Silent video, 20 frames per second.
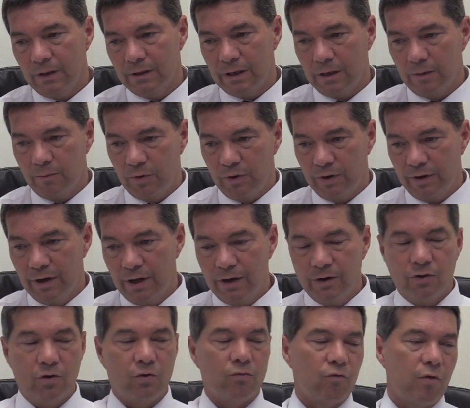going to put it,
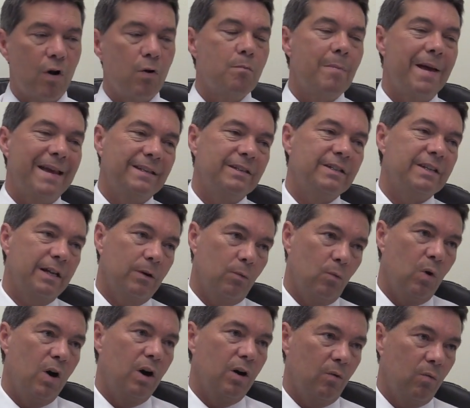not romantic
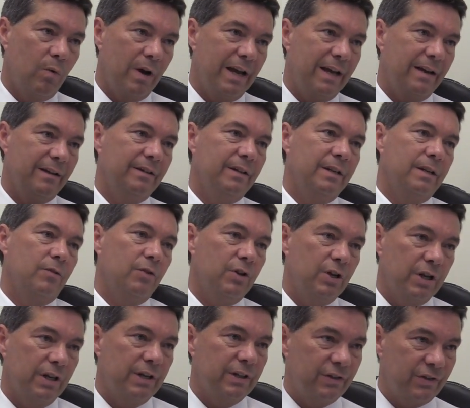work where, you know, you're
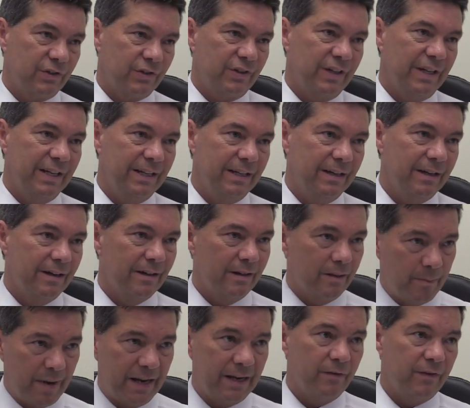going to see
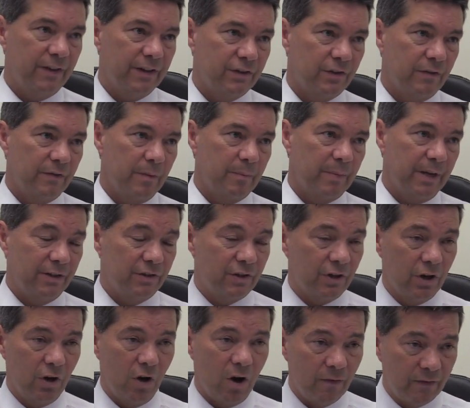the benefits of it. But it's
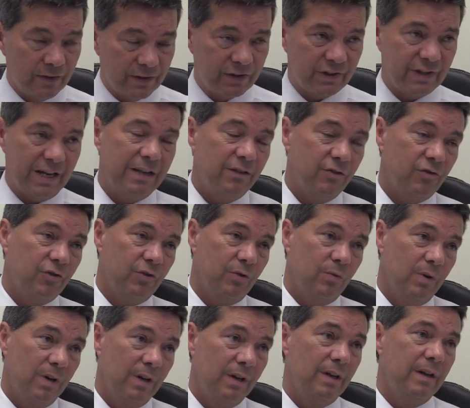a lot of
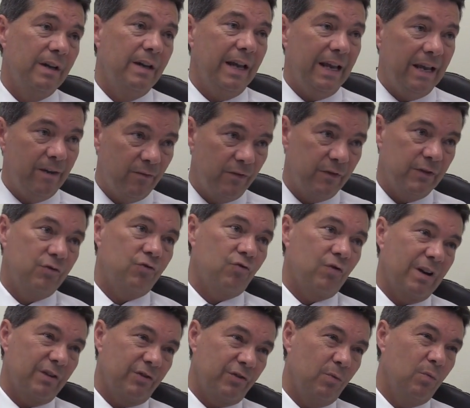essential
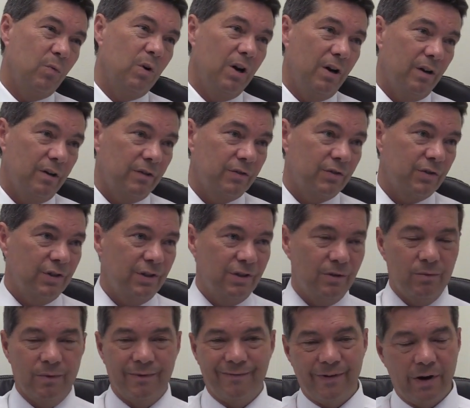infrastructure works to
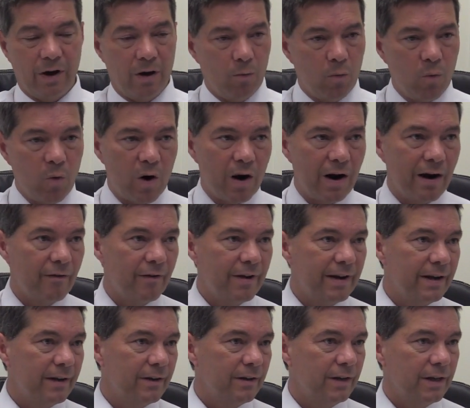do with like
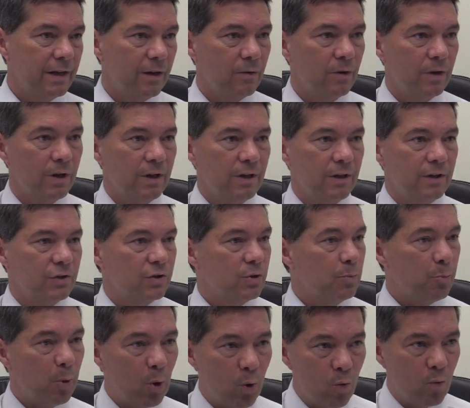wiring and, you know,
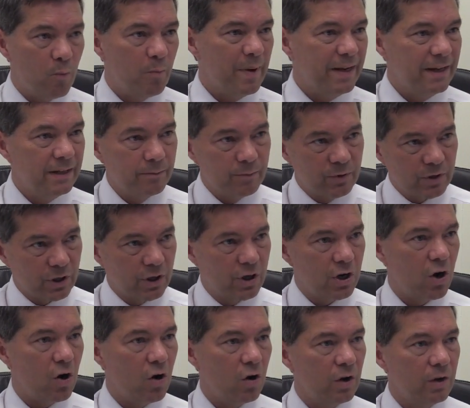support beams and
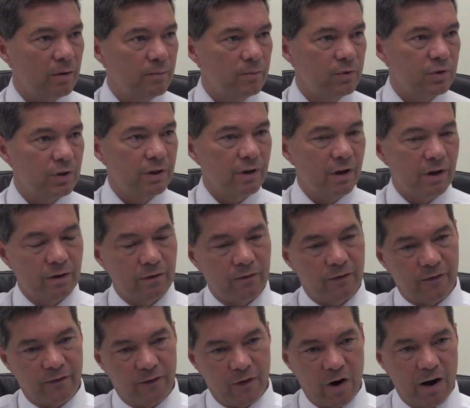columns and
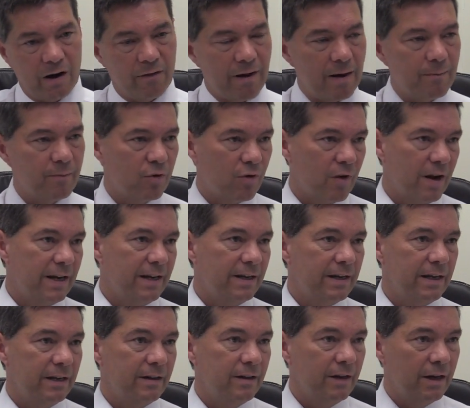fire
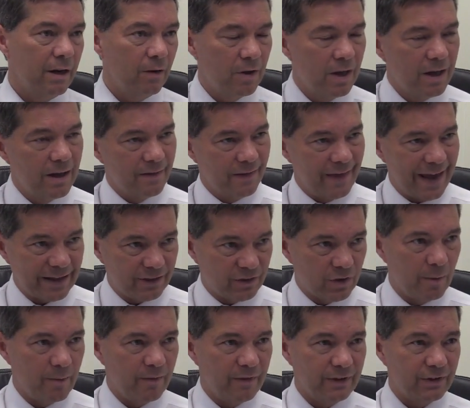upgrading, you know, that
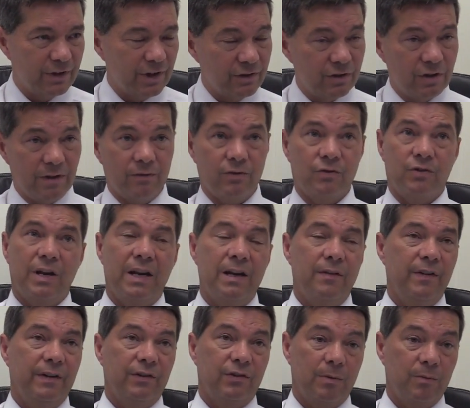type of thing. So it's not
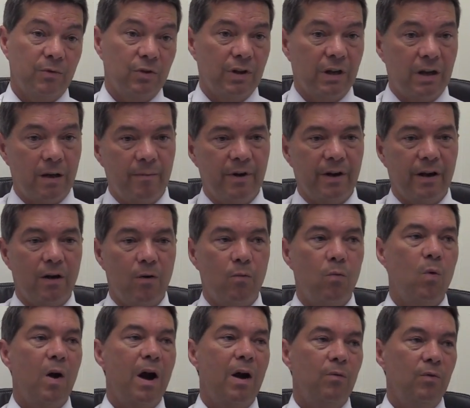anything someone's going to come in and go,
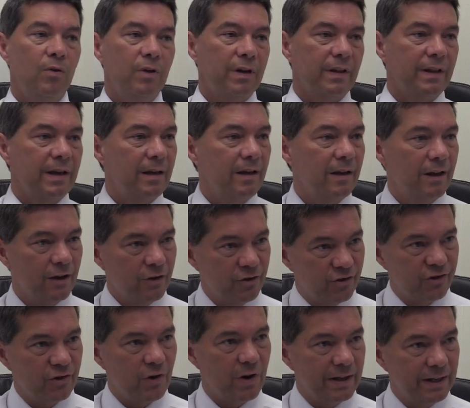wow, look at that
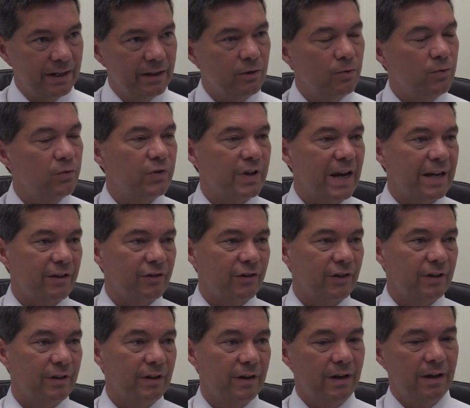shiny new
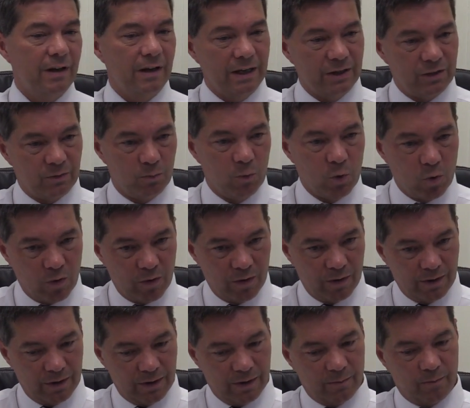section. It's more
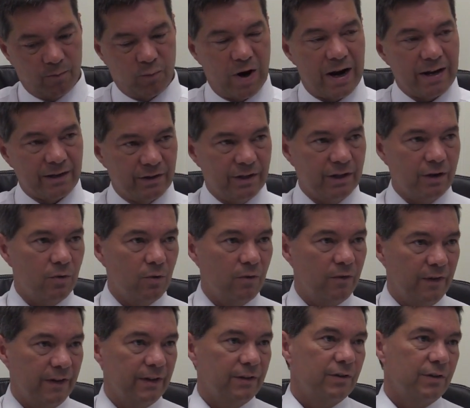practical
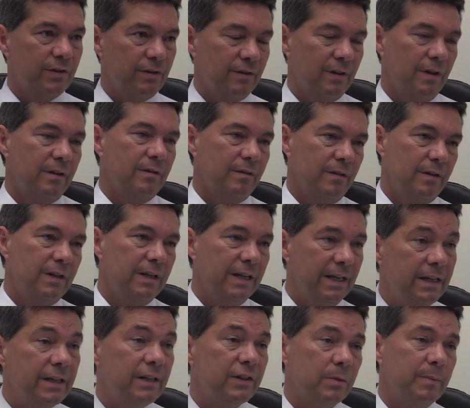things that
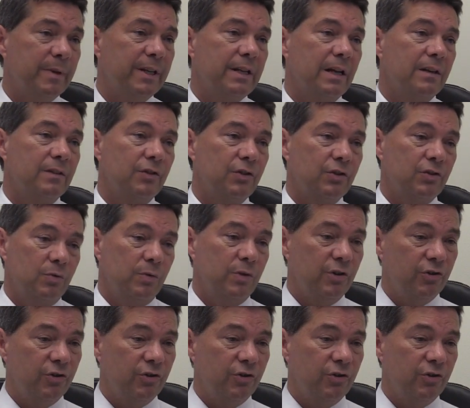needed to be done just to